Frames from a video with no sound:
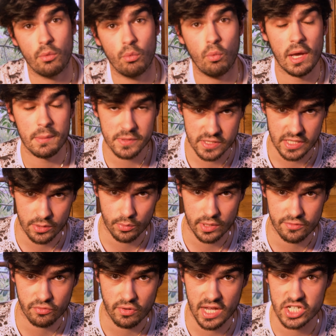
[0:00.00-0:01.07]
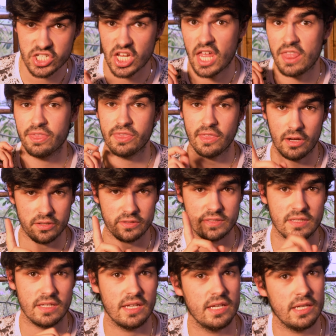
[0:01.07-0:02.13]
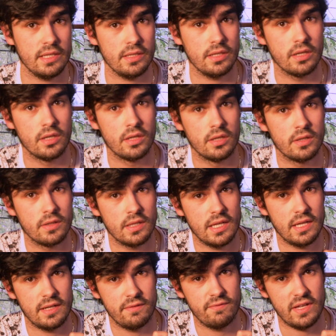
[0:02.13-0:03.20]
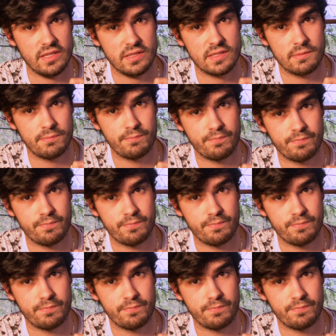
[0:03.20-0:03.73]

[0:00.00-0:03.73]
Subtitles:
website refresh and not an event.